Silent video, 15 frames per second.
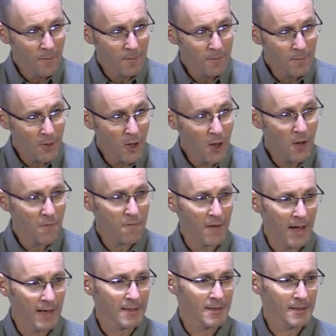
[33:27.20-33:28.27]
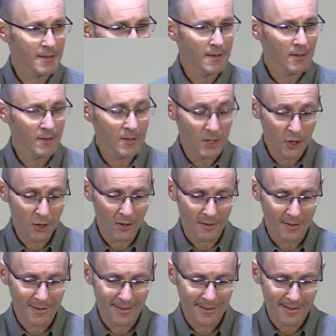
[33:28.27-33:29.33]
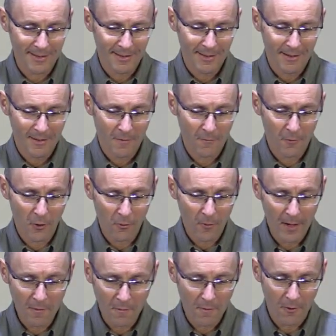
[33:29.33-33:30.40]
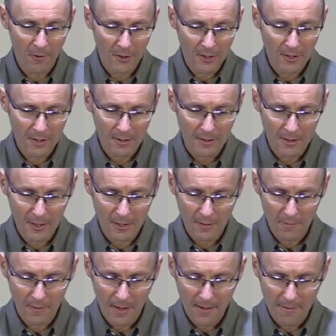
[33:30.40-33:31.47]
perfect conditions for the rainforest to survive.